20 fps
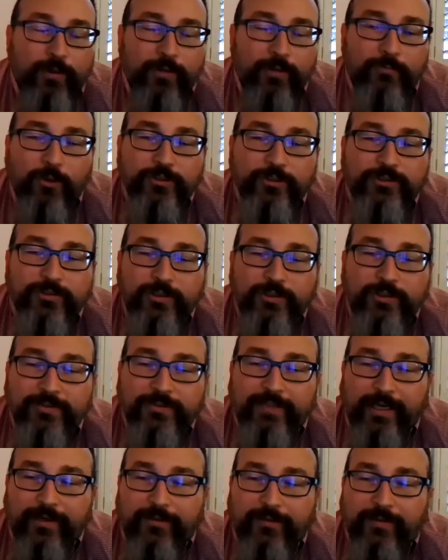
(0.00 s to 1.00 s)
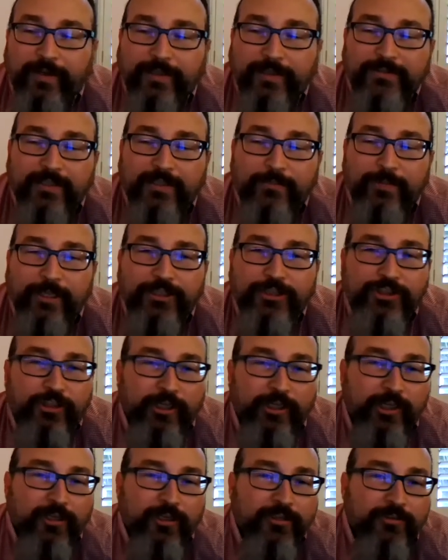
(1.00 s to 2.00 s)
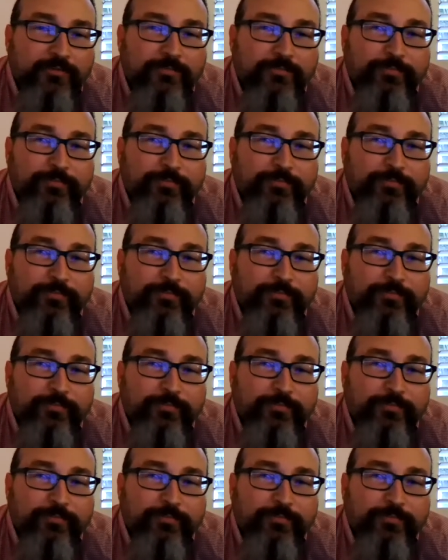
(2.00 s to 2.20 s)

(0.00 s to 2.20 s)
the most exciting things that Measure L